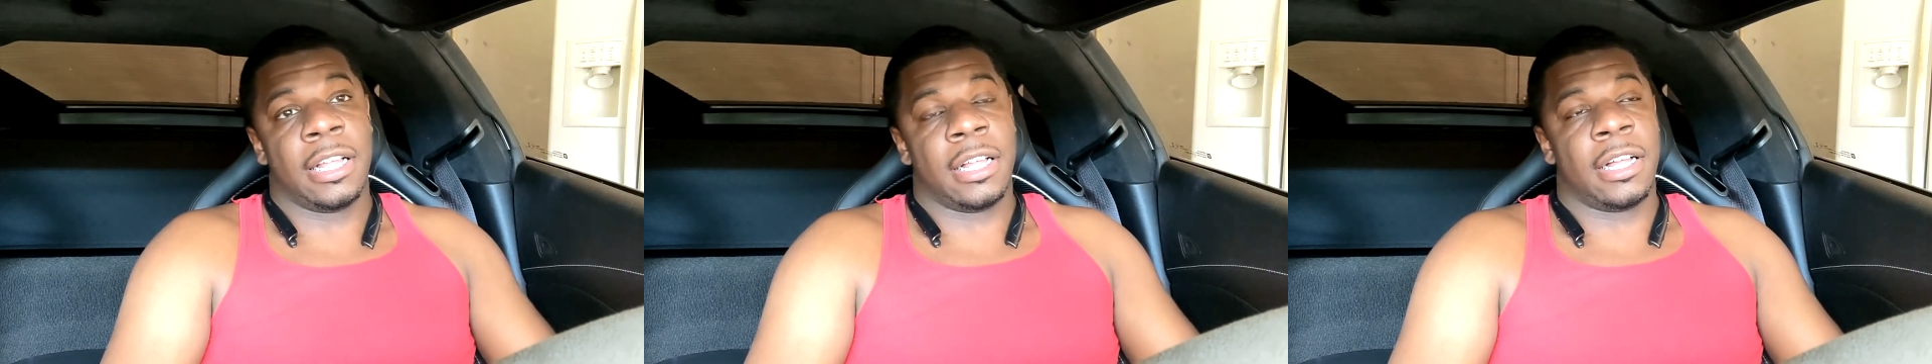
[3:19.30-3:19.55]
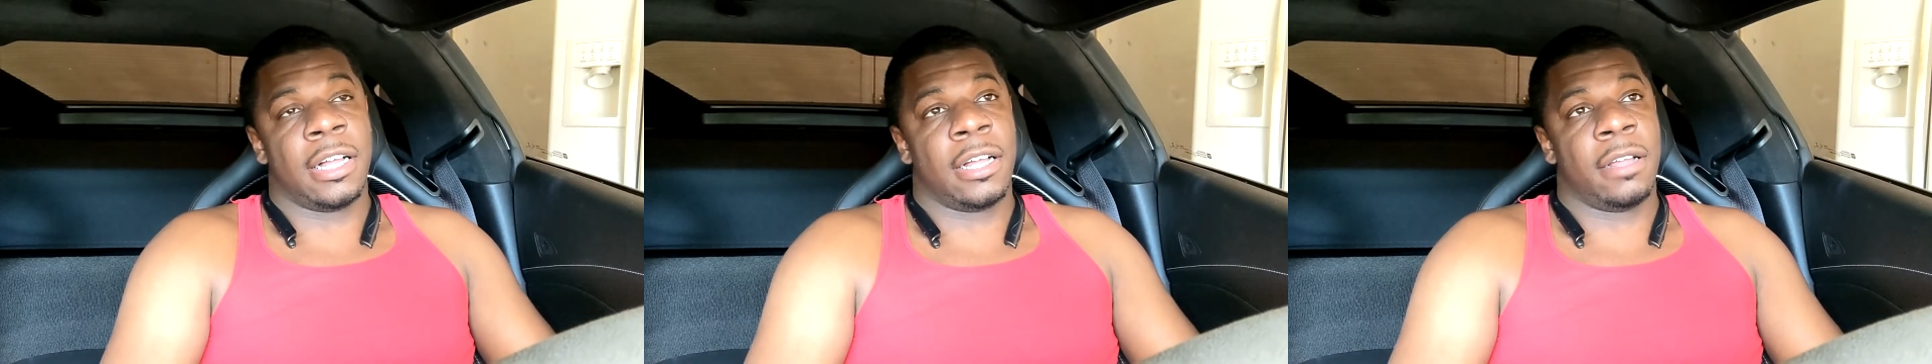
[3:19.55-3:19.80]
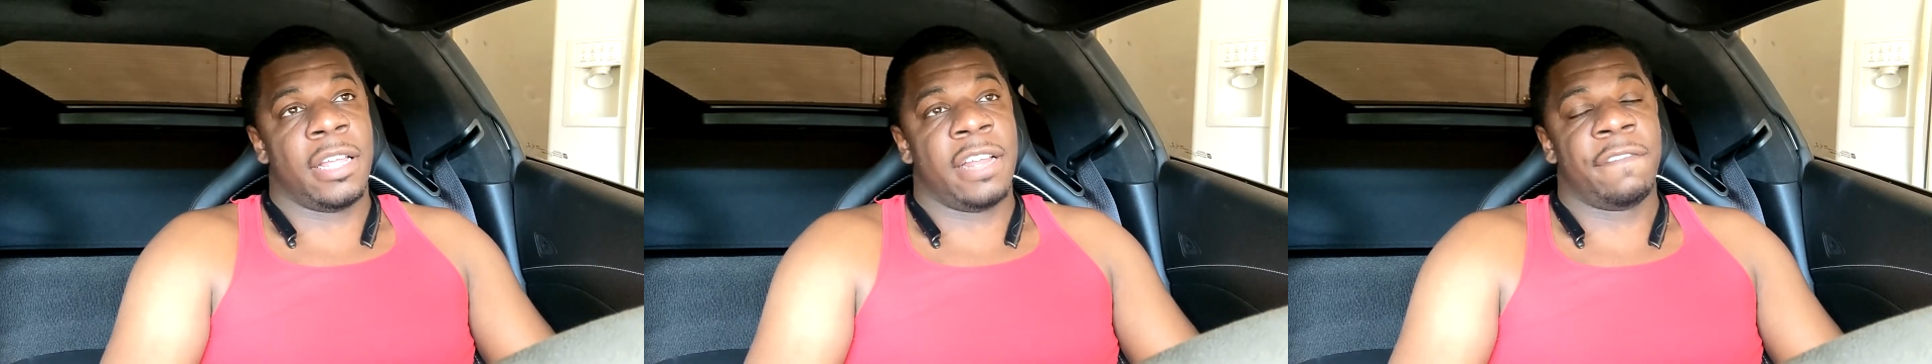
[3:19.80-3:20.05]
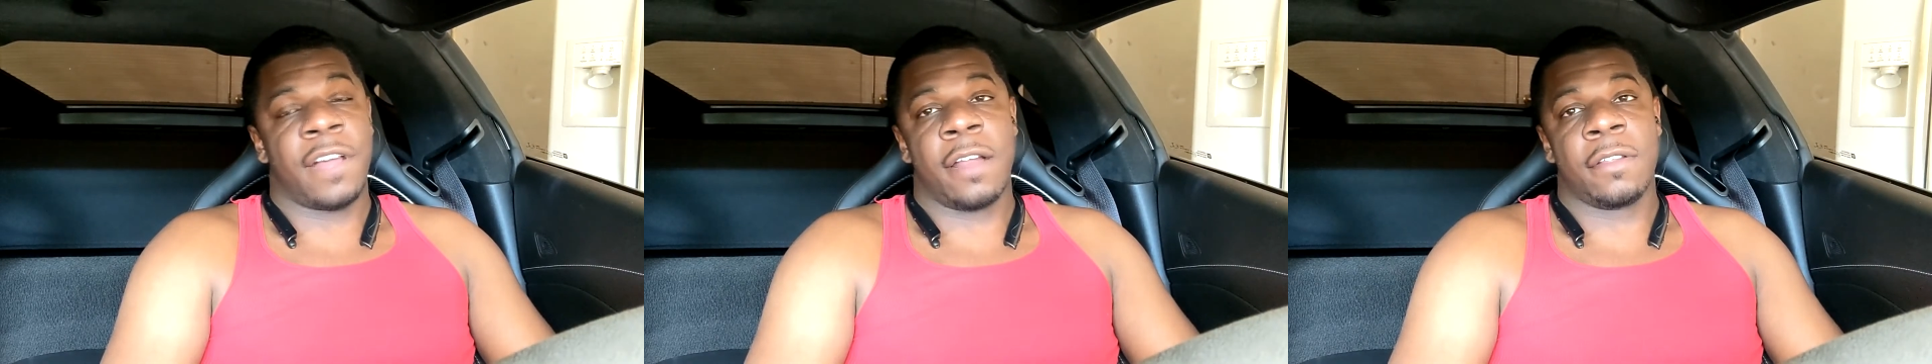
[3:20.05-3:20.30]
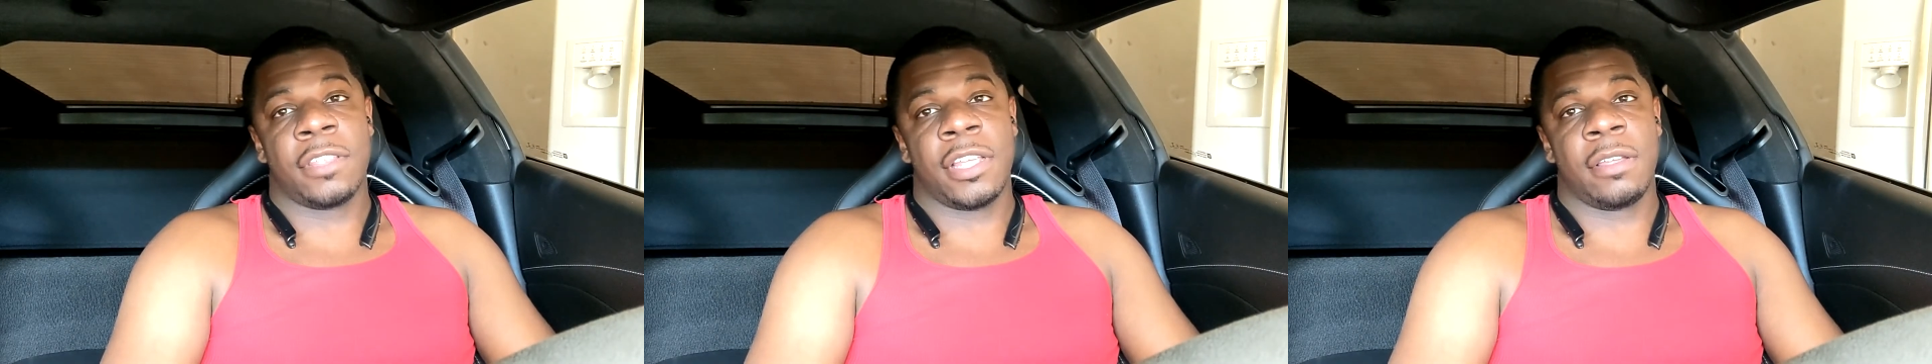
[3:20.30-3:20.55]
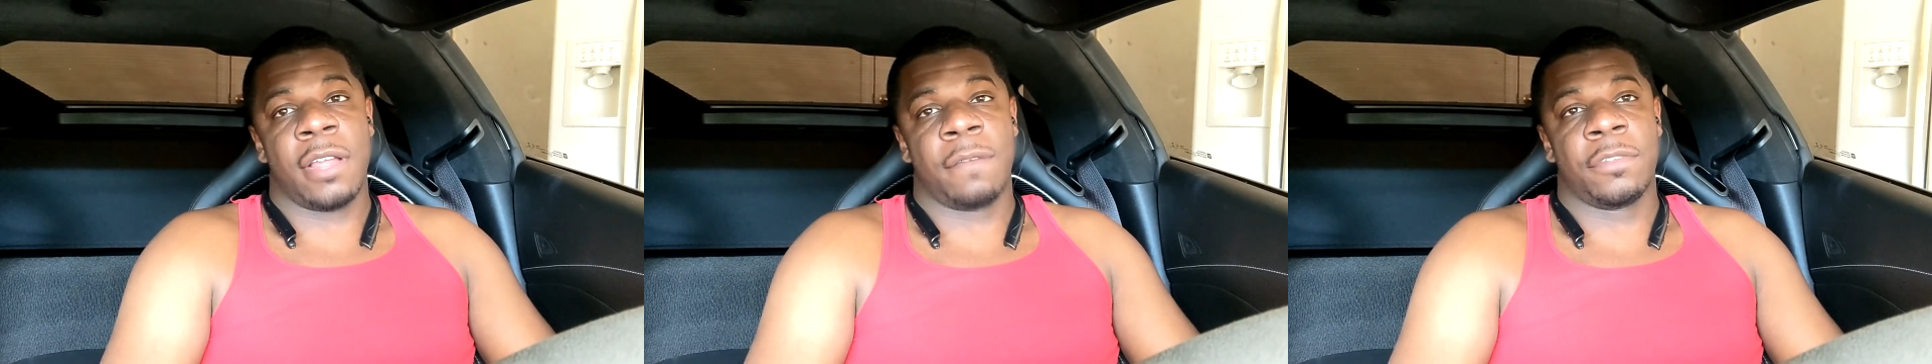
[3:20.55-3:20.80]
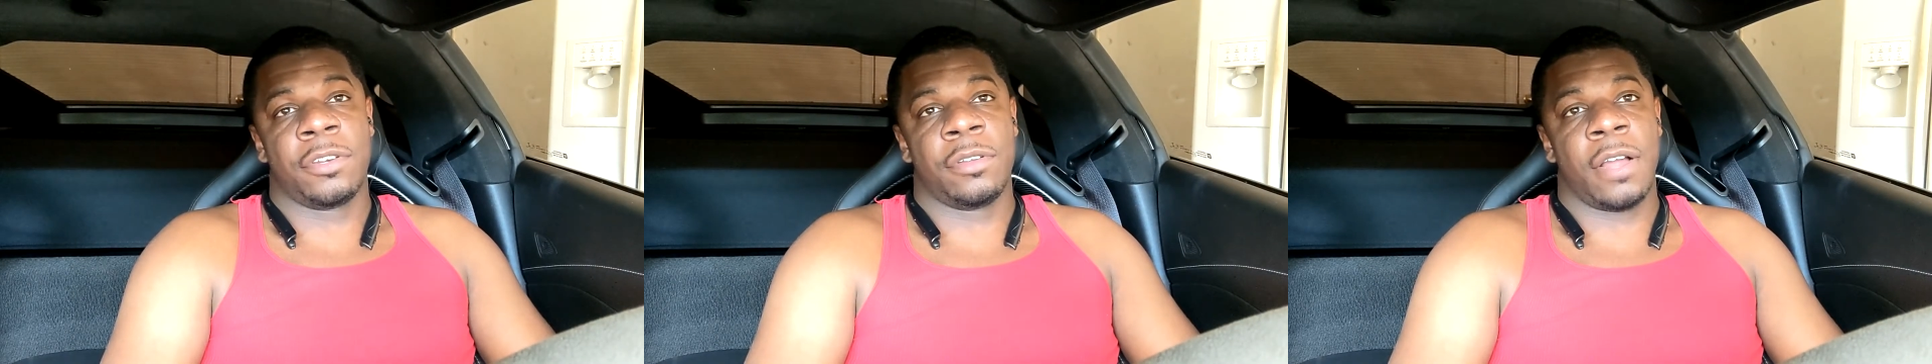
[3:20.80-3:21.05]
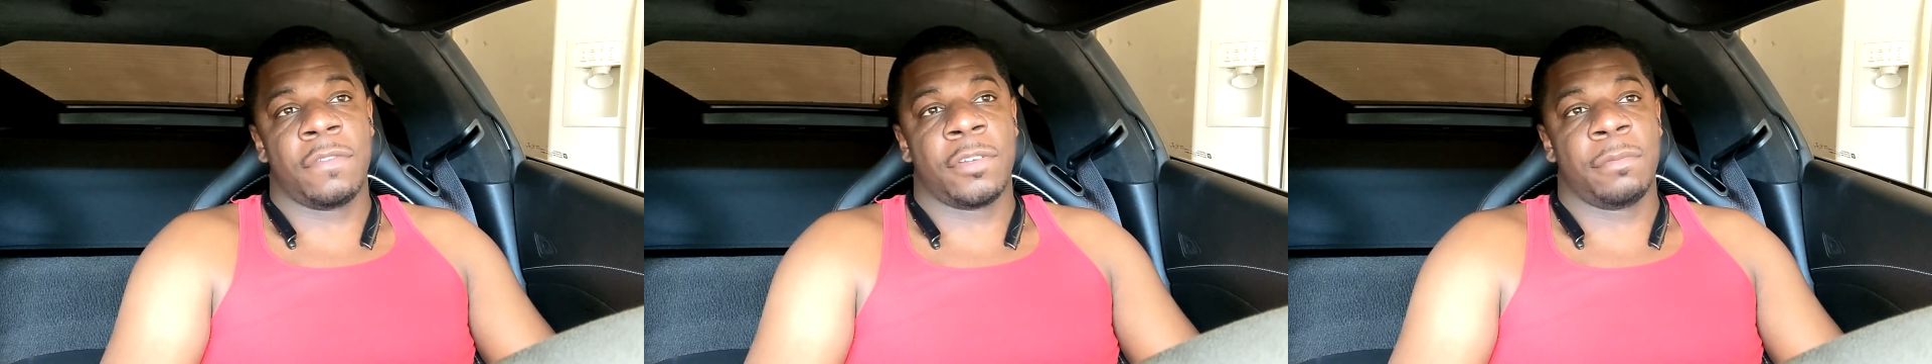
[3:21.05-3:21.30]
and final thing you have to
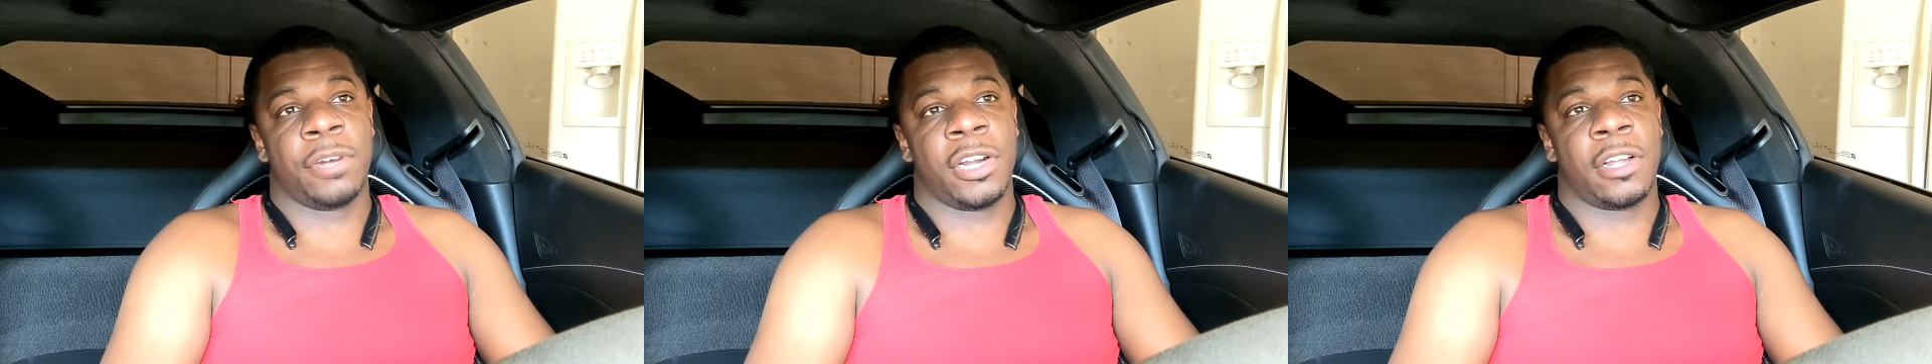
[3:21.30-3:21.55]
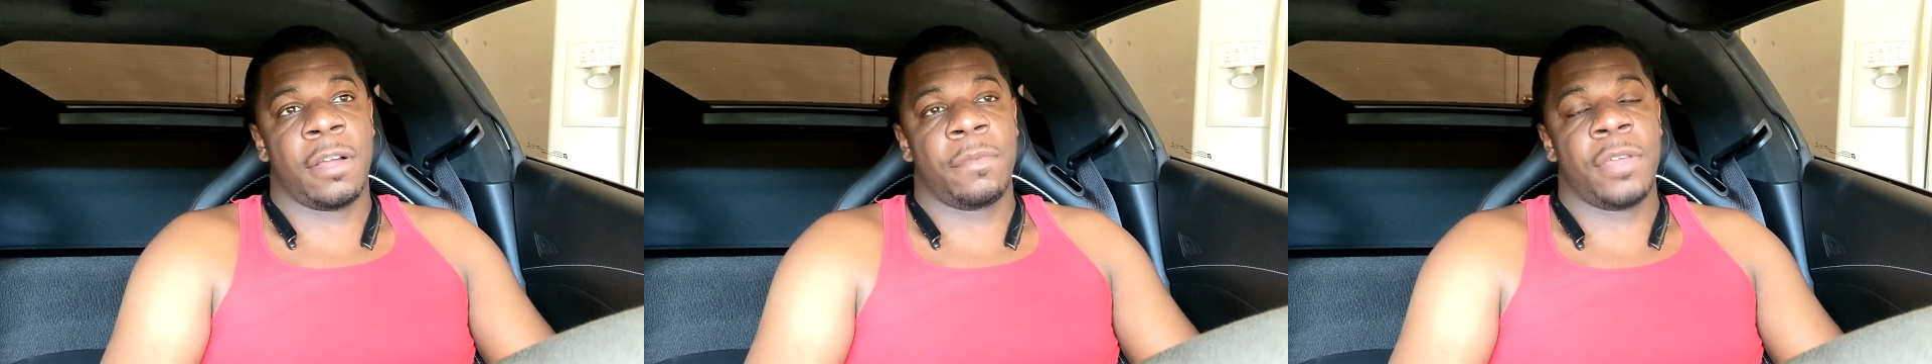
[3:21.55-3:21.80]
do after a breakup,